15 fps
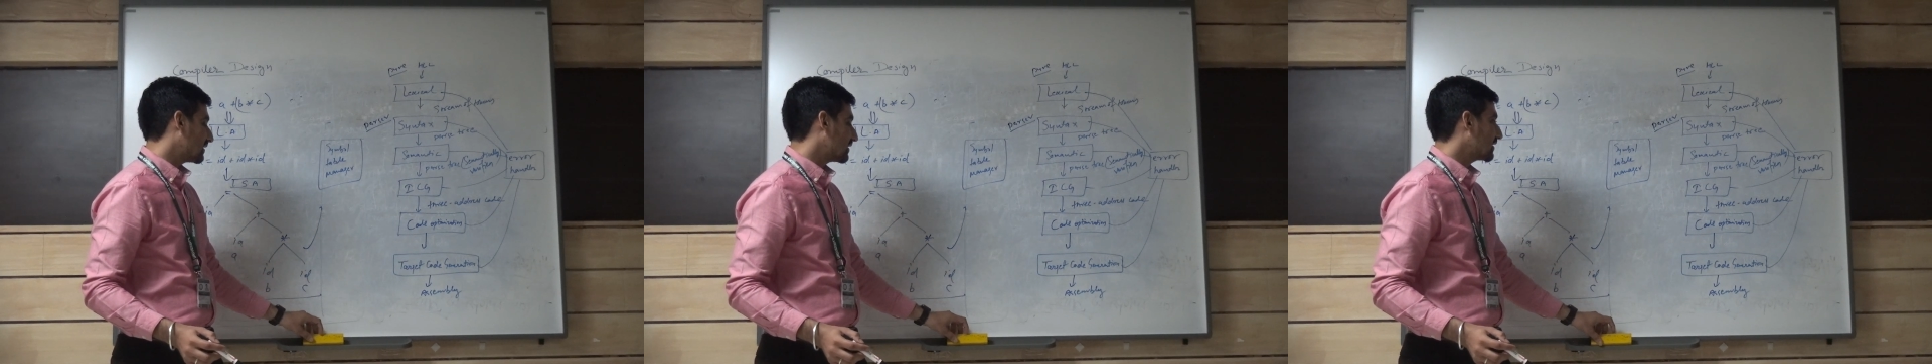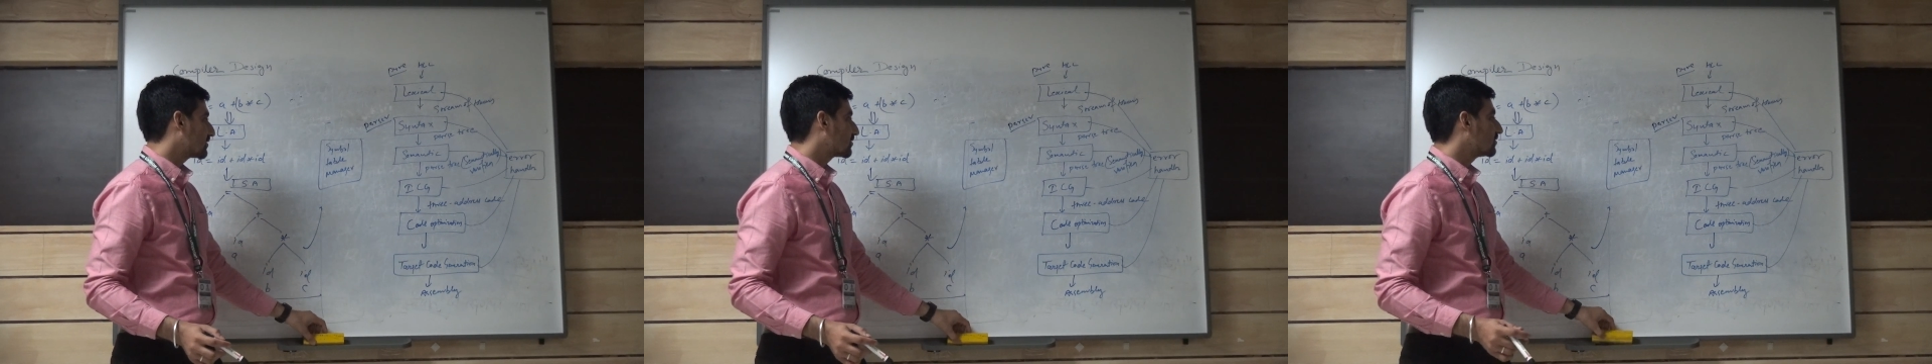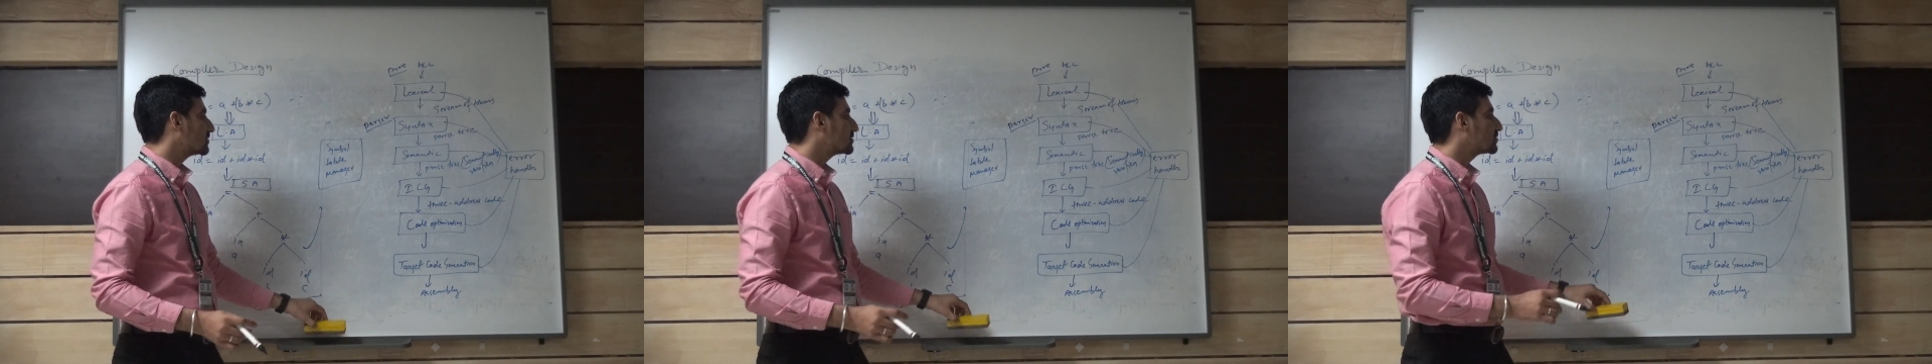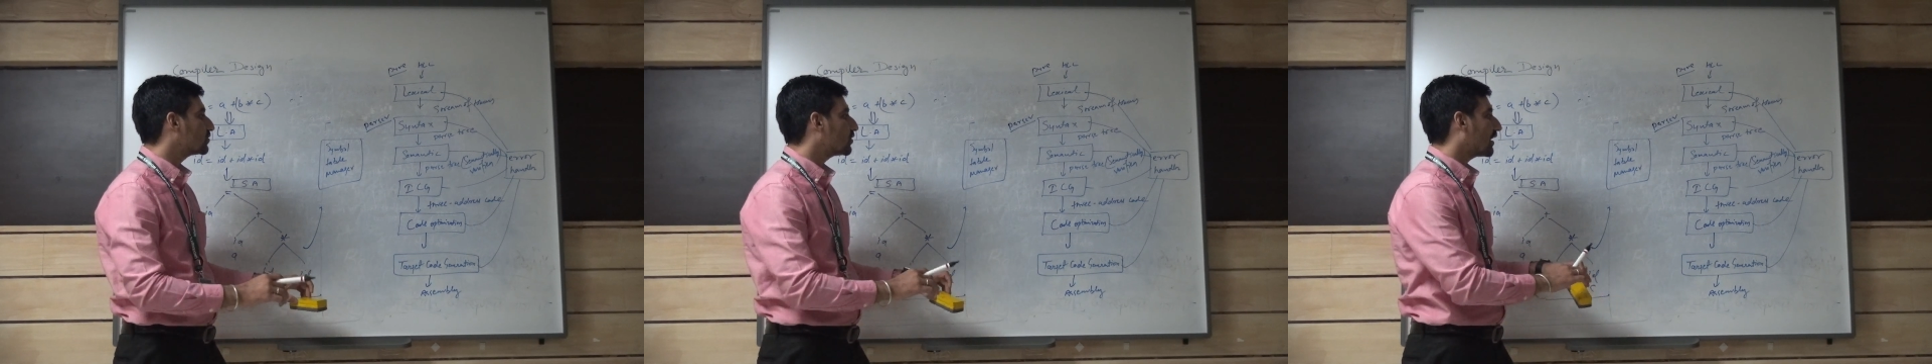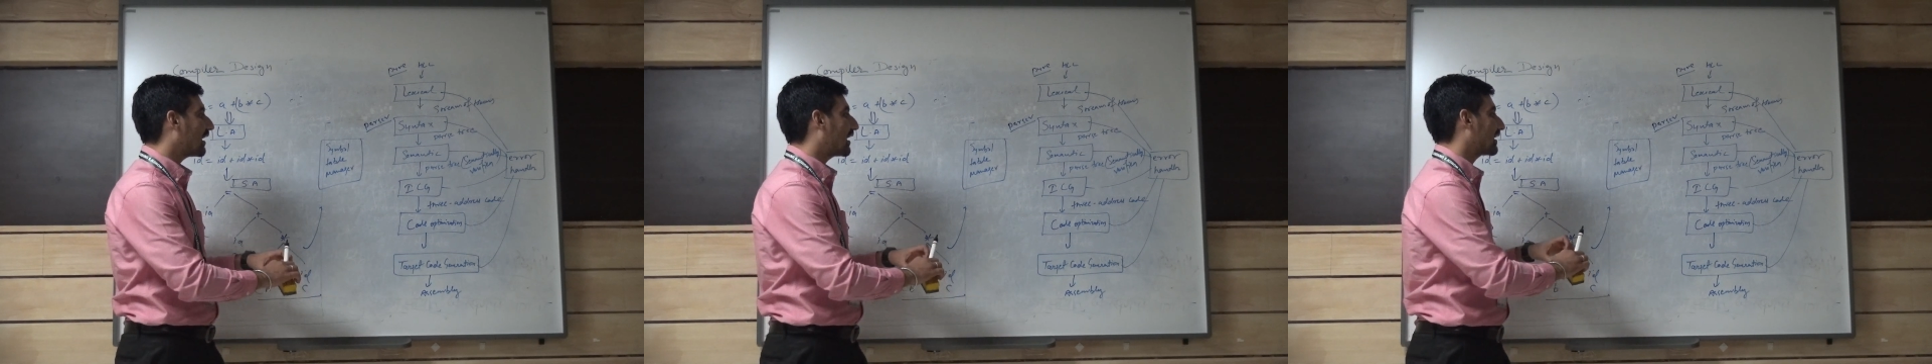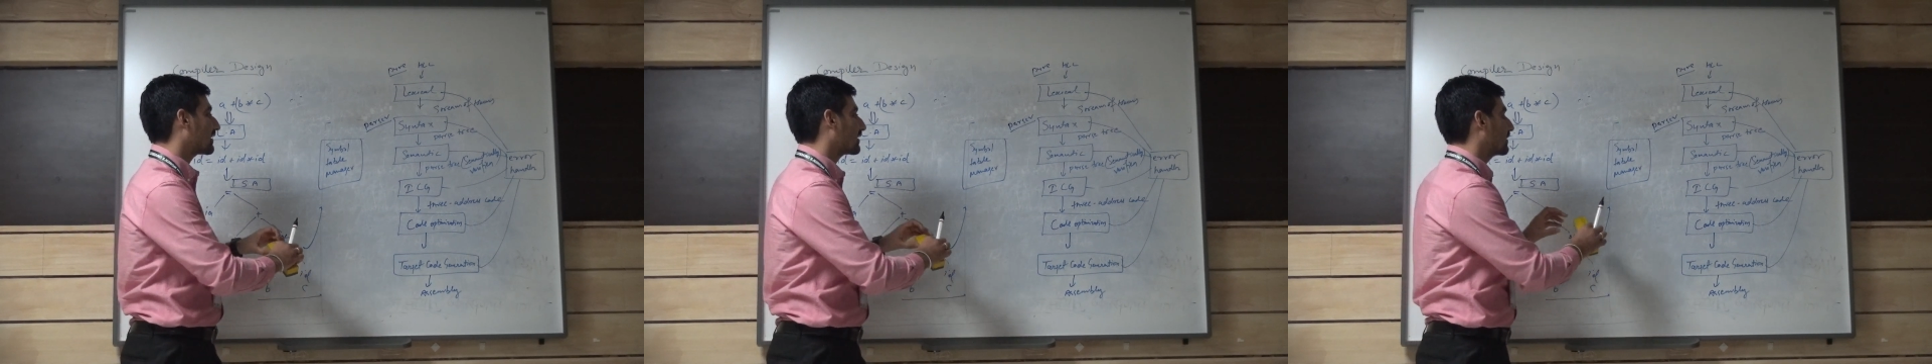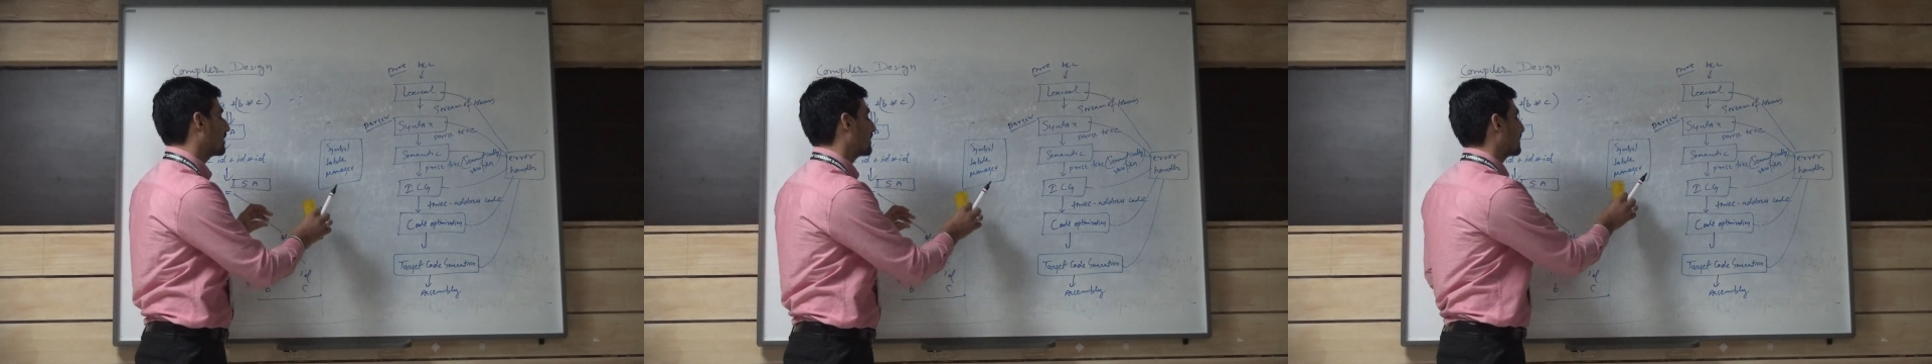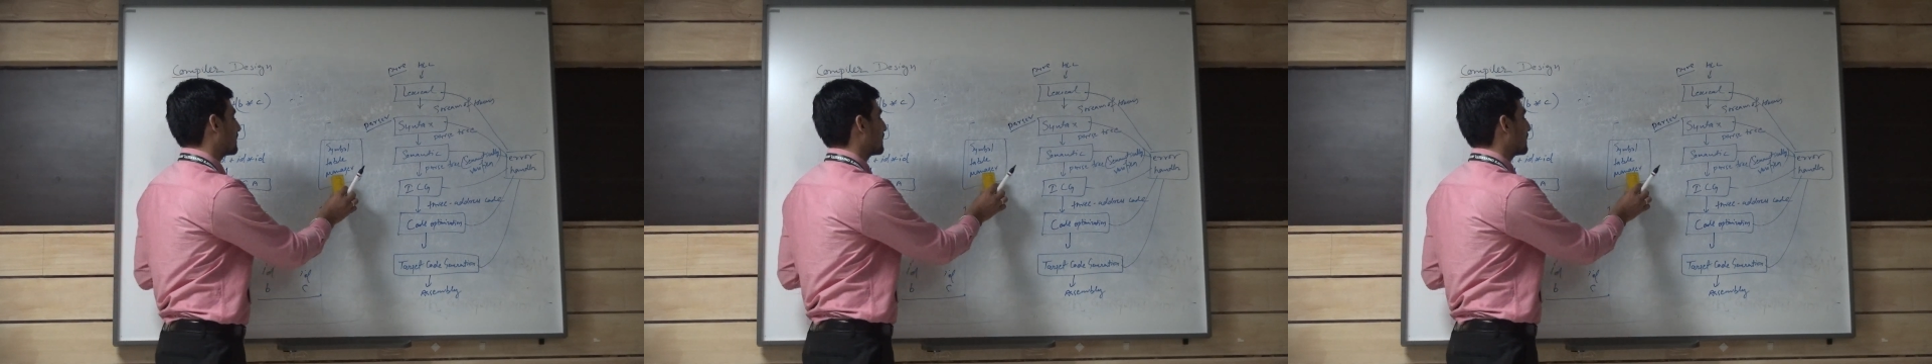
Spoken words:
it goes to our